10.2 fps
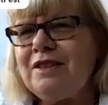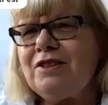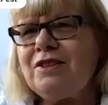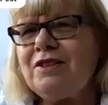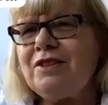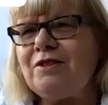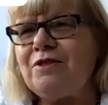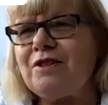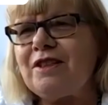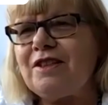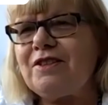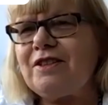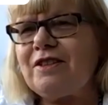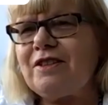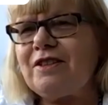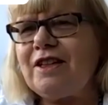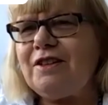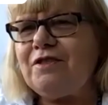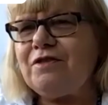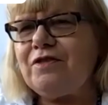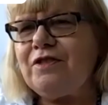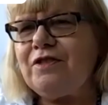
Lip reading: so that there's kind of,